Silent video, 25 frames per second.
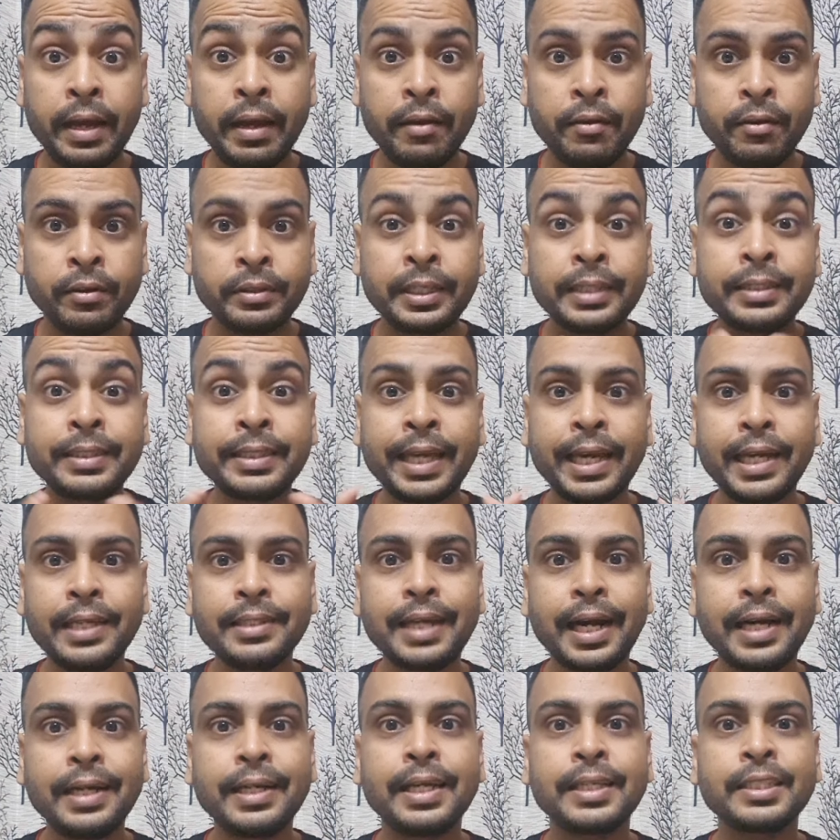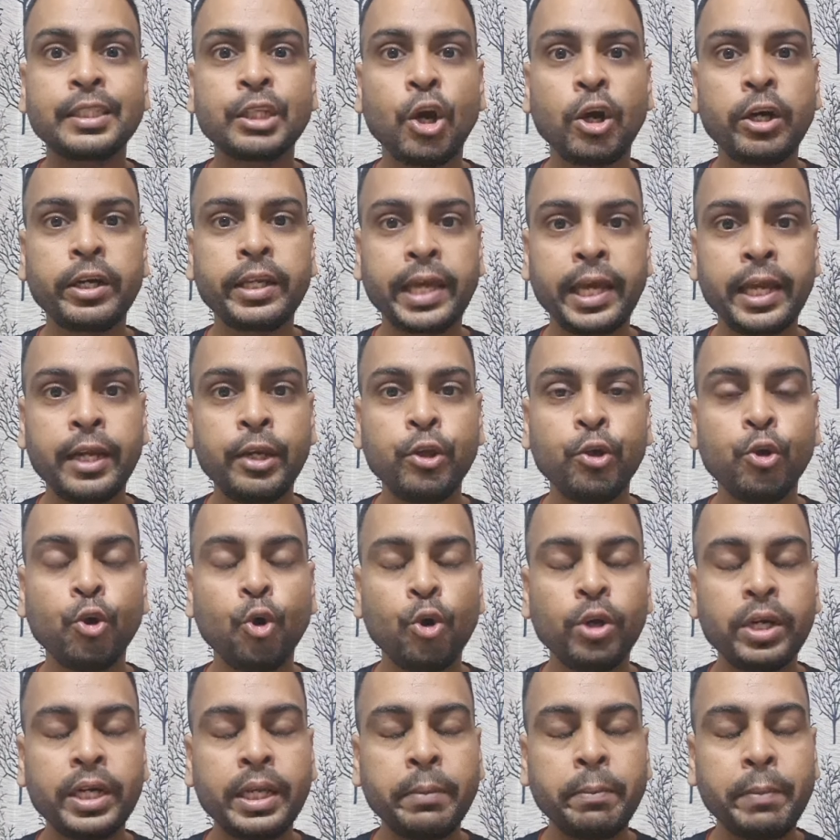the thing that does not kill
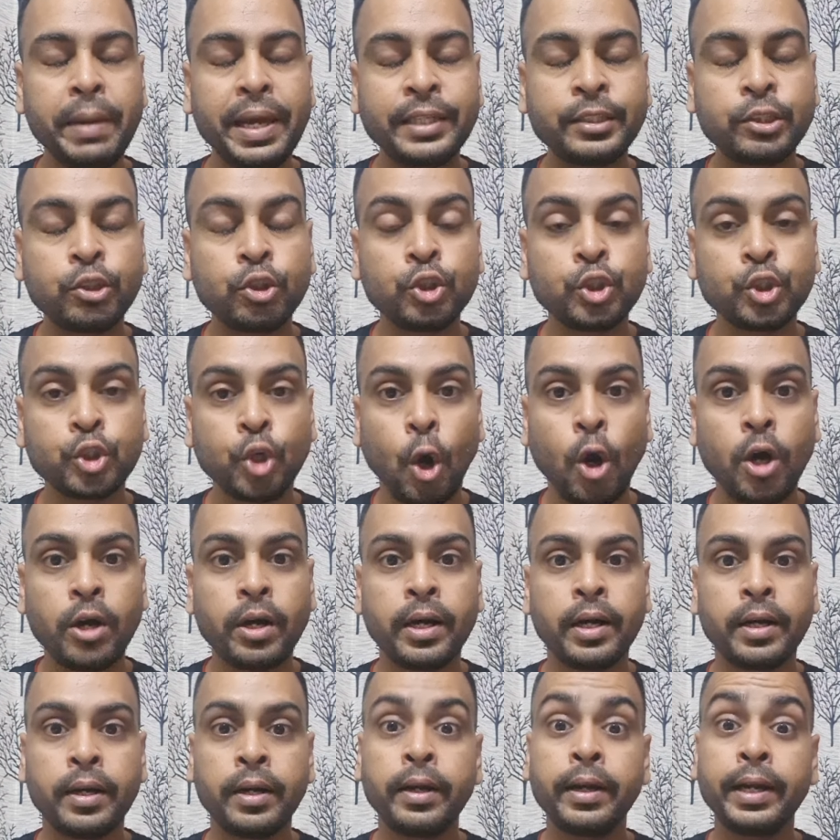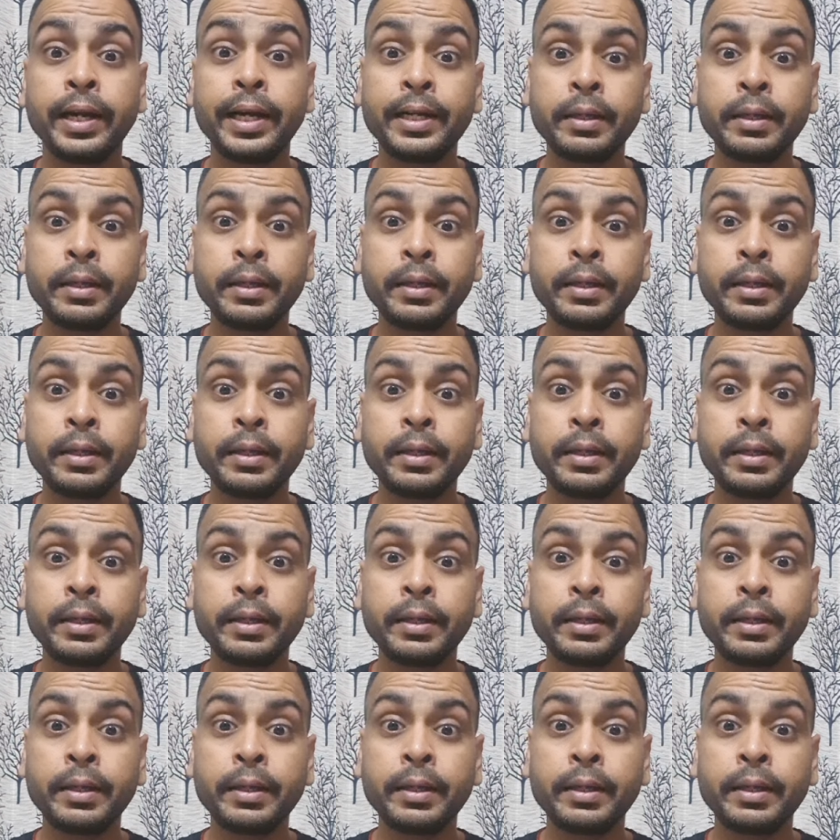you only makes you stronger.